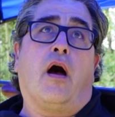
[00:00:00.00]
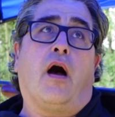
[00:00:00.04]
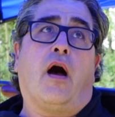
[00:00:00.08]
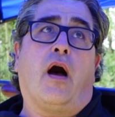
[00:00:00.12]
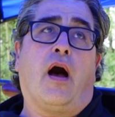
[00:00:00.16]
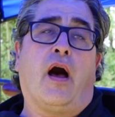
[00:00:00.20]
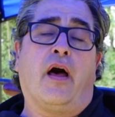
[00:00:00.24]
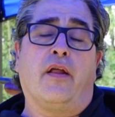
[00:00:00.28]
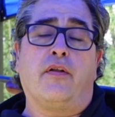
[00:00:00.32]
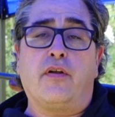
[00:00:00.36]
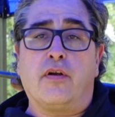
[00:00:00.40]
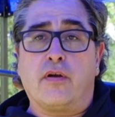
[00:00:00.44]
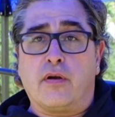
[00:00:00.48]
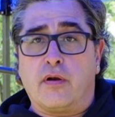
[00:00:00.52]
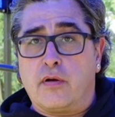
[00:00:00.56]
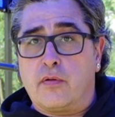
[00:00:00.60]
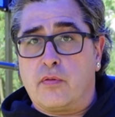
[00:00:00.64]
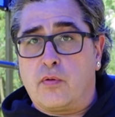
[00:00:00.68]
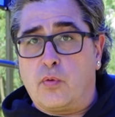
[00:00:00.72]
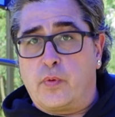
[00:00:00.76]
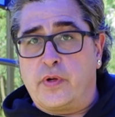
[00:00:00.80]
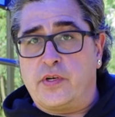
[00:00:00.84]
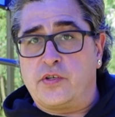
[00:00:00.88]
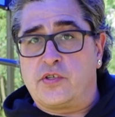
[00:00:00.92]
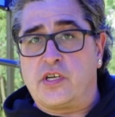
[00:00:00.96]
under
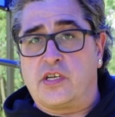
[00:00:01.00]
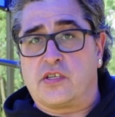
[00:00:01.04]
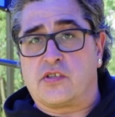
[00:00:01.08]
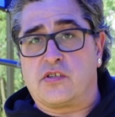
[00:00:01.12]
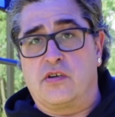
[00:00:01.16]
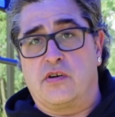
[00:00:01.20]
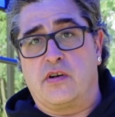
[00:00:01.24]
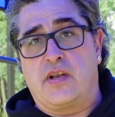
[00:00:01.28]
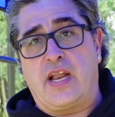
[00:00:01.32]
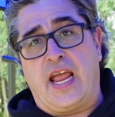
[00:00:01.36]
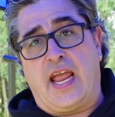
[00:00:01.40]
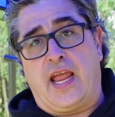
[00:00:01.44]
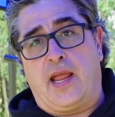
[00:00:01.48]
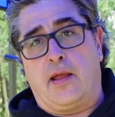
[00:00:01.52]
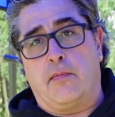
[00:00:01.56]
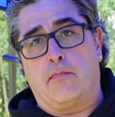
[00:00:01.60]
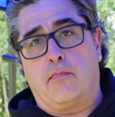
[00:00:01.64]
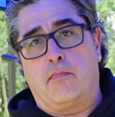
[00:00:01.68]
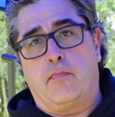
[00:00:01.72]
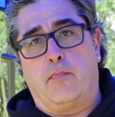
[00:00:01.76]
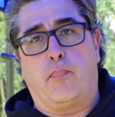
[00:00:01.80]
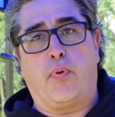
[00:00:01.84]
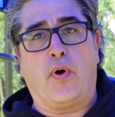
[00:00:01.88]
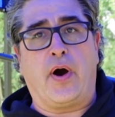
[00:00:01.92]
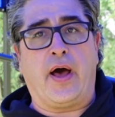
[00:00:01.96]
the Winchester name,
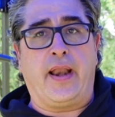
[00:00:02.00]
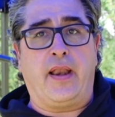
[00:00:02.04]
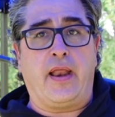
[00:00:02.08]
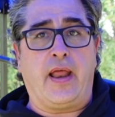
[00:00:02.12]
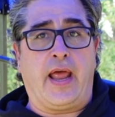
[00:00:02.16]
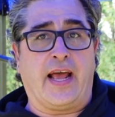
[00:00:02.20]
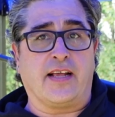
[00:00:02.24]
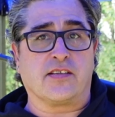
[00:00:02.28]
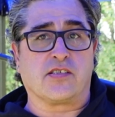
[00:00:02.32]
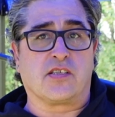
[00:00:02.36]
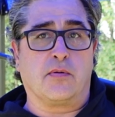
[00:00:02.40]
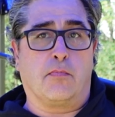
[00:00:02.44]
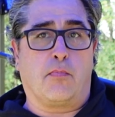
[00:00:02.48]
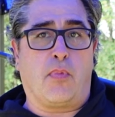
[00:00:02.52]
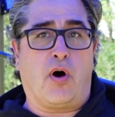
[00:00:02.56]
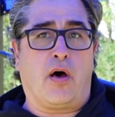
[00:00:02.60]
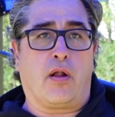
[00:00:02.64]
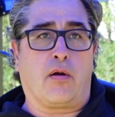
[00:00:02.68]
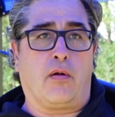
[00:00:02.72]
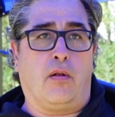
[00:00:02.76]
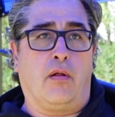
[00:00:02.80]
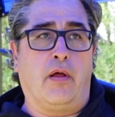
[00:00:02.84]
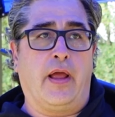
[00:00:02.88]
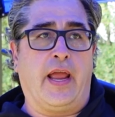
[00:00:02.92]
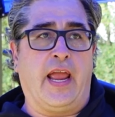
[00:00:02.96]
but as the
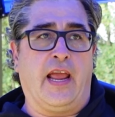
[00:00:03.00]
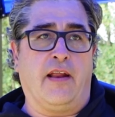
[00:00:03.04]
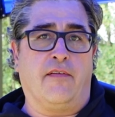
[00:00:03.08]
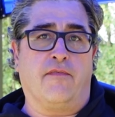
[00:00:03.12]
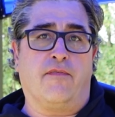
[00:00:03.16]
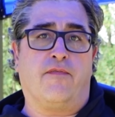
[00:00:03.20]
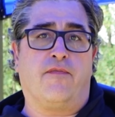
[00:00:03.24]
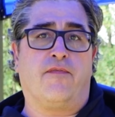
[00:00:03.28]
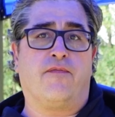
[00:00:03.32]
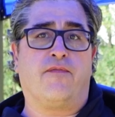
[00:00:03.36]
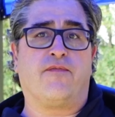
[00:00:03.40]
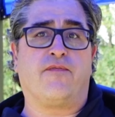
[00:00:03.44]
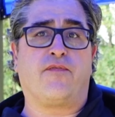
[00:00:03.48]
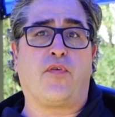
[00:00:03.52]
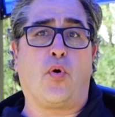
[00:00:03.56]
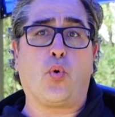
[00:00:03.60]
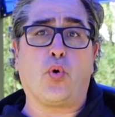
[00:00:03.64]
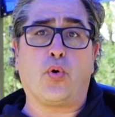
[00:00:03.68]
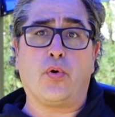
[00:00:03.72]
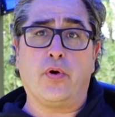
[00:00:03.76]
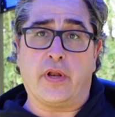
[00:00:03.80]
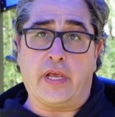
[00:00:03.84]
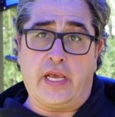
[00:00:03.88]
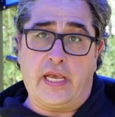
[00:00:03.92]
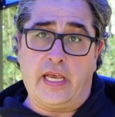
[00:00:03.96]
Model
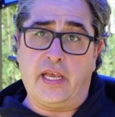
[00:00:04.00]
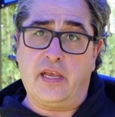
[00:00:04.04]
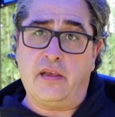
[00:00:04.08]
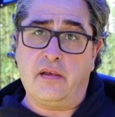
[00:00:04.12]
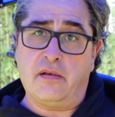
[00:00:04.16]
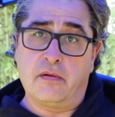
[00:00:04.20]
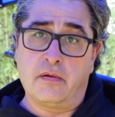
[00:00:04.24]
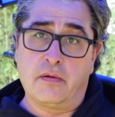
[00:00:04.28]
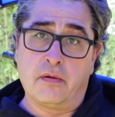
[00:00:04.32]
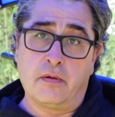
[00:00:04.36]
840